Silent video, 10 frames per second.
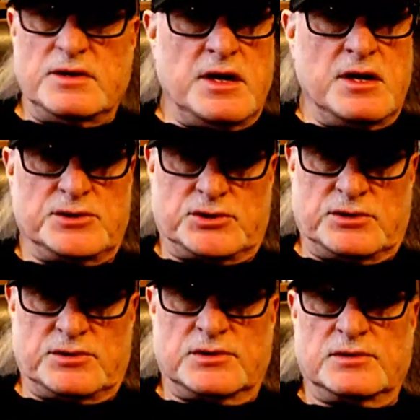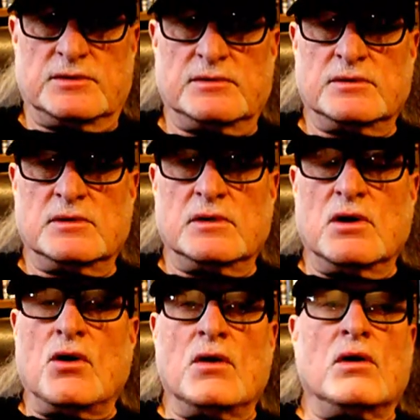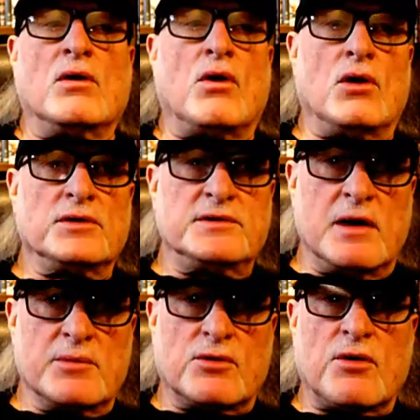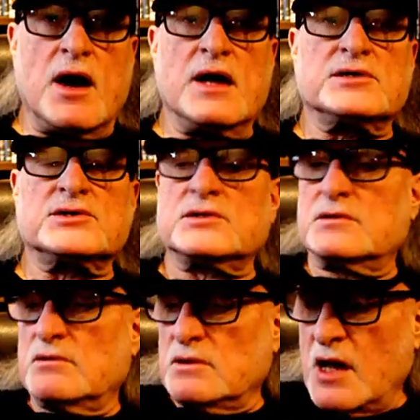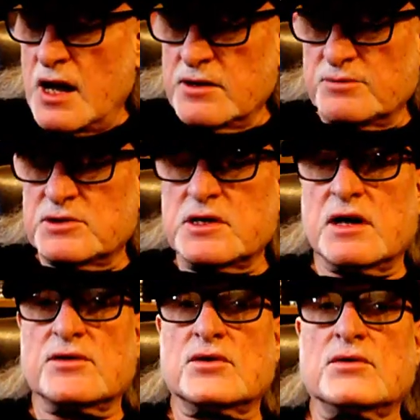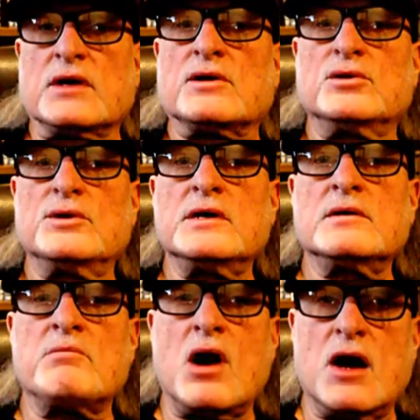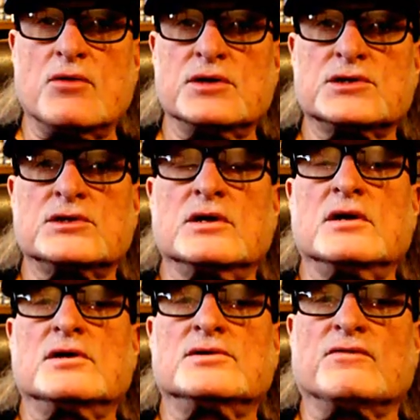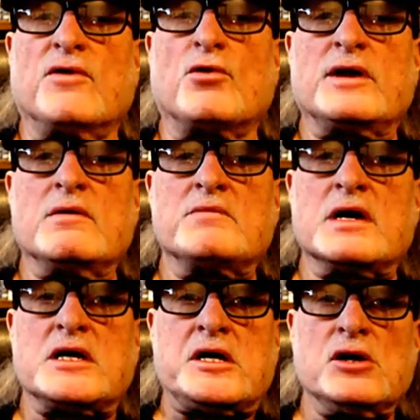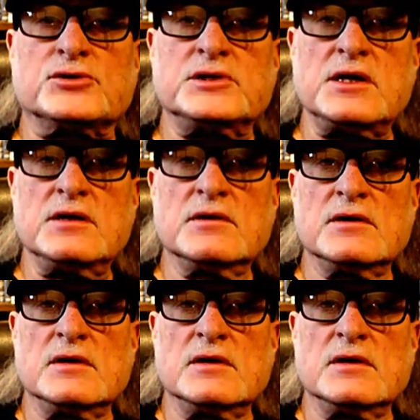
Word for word: Innocent all the Democrats lined up together, including the moderates, to vote him guilty,